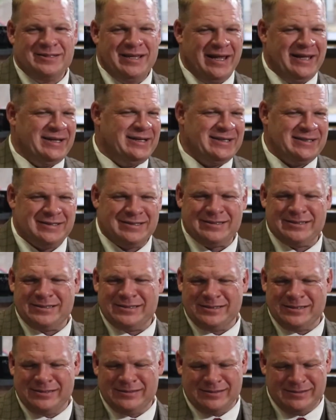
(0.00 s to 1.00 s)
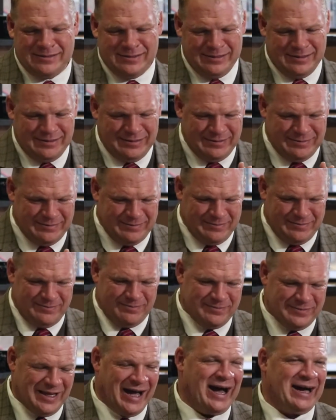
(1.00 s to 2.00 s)
dentists,
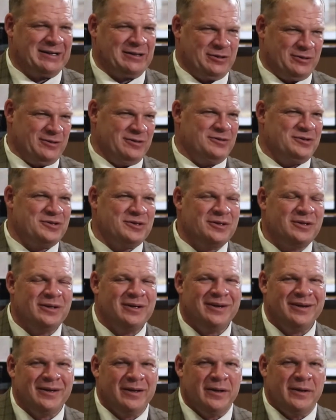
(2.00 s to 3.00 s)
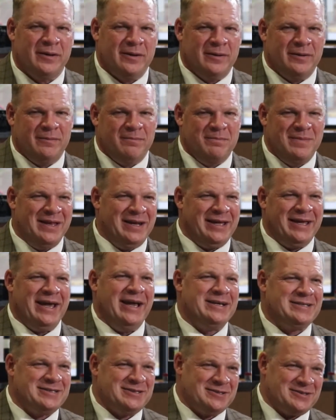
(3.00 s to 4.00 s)
doctors, many
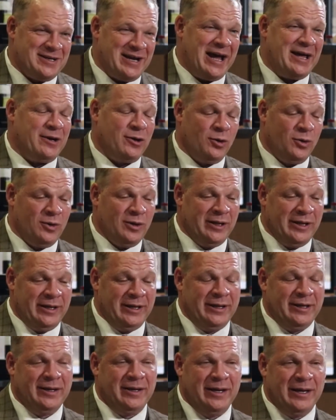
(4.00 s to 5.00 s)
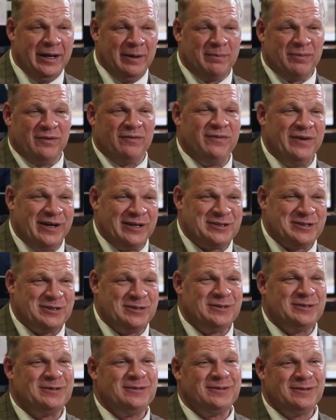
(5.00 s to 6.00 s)
cases are not only a
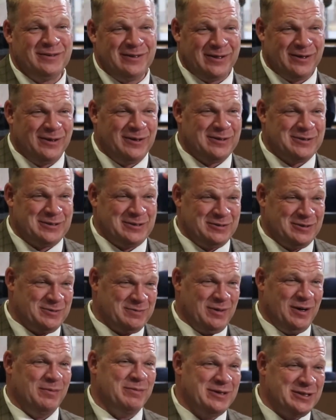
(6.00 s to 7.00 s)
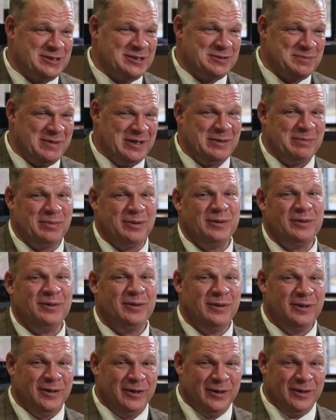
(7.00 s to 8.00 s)
professional, they're also small business people.
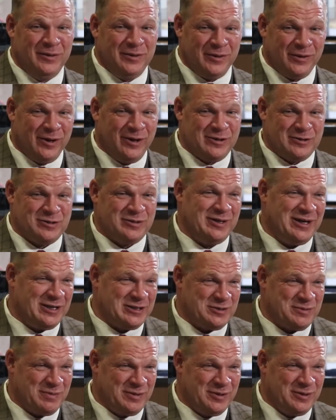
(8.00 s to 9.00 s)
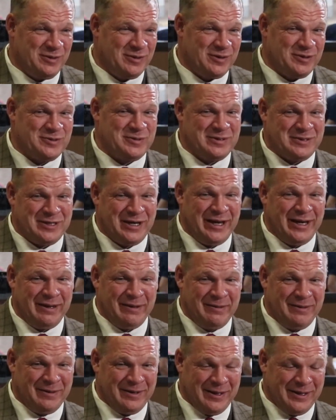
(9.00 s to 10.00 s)
They're also entrepreneurs, which
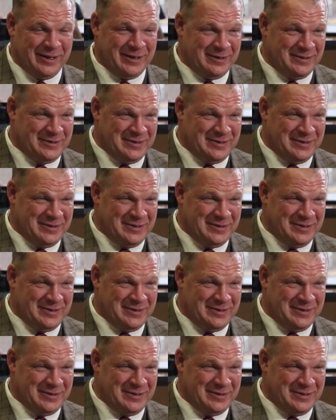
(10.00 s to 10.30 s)
I can